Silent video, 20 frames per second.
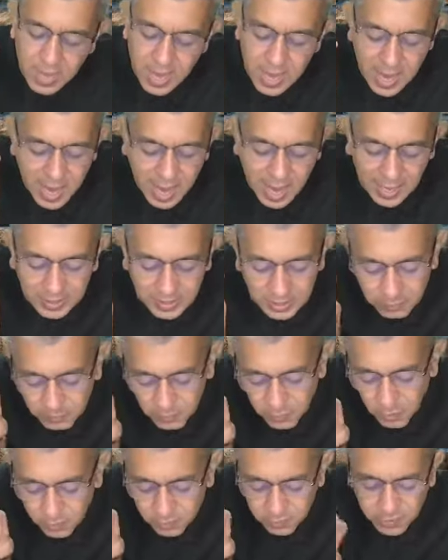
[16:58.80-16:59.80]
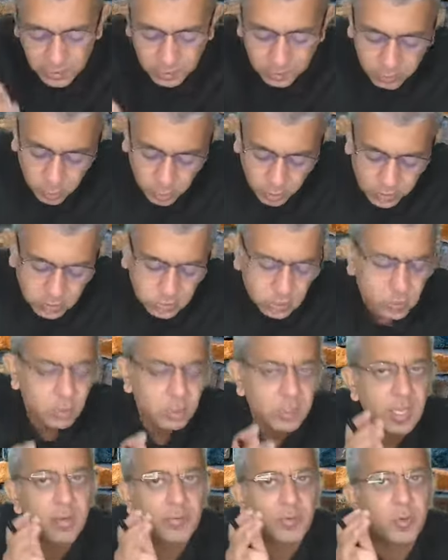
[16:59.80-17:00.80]
and the pay of the employees. So
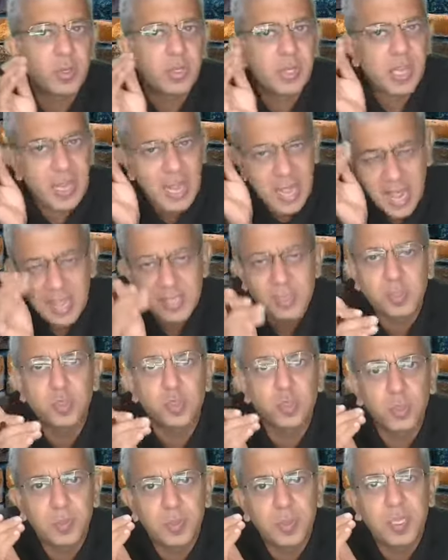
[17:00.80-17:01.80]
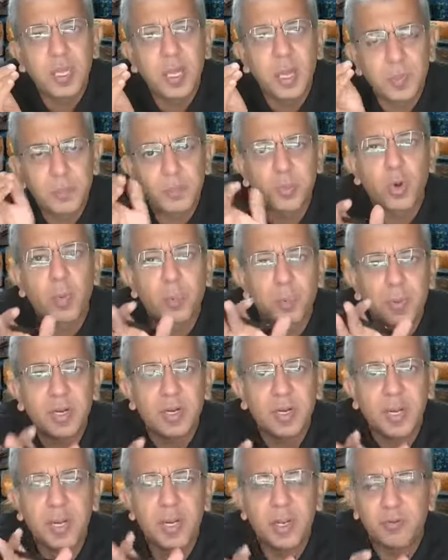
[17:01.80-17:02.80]
therefore, there has to be a proper
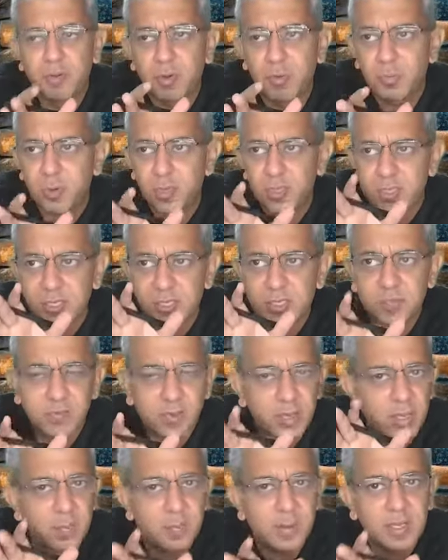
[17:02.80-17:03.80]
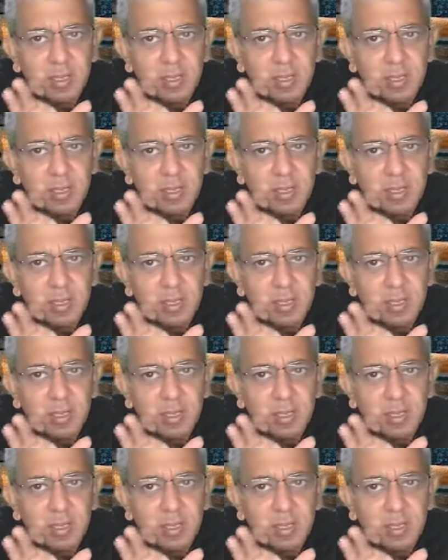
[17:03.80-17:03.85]
kind of a process whereby the